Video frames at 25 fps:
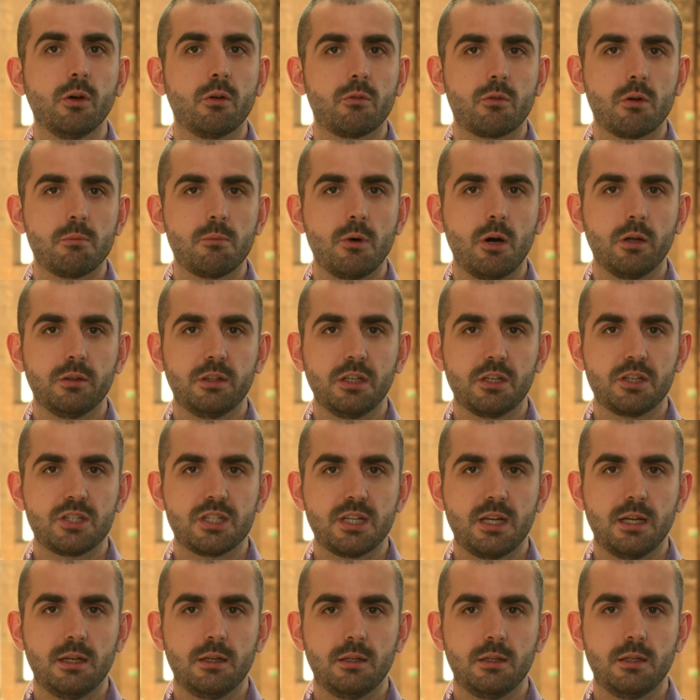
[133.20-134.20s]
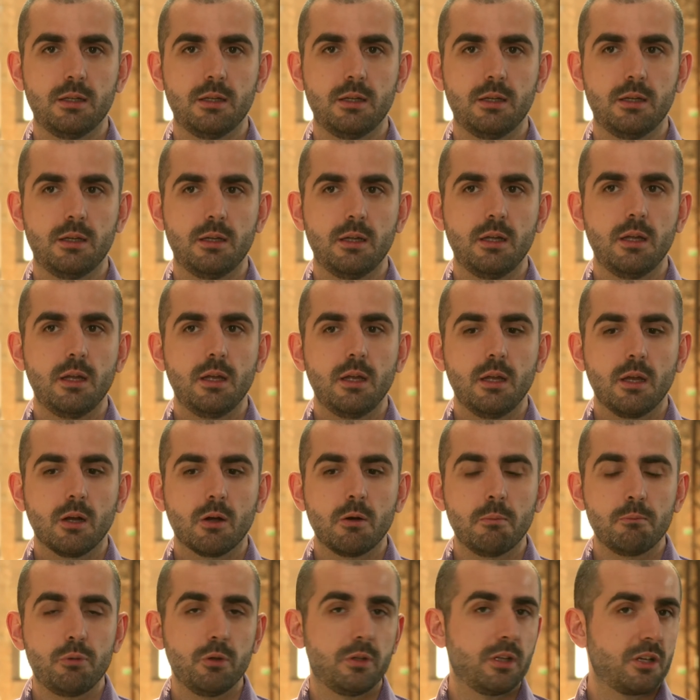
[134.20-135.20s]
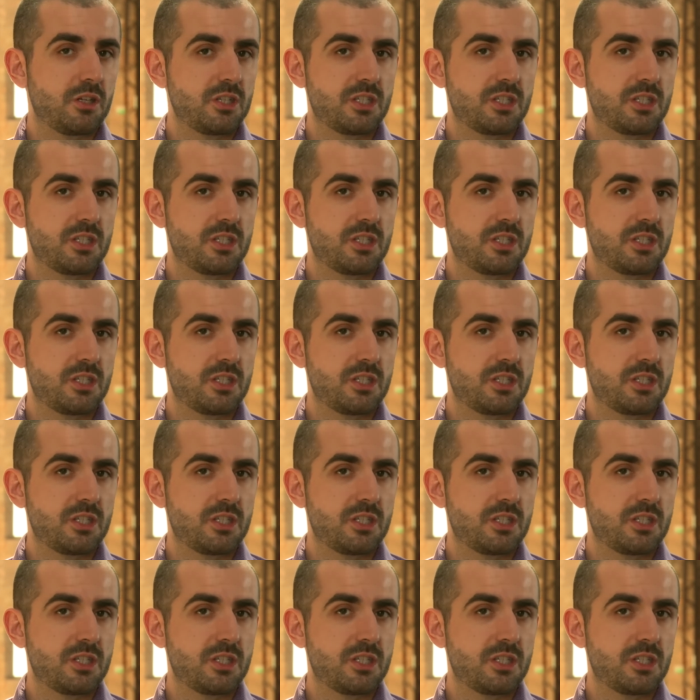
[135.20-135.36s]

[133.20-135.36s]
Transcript: on robotics and computer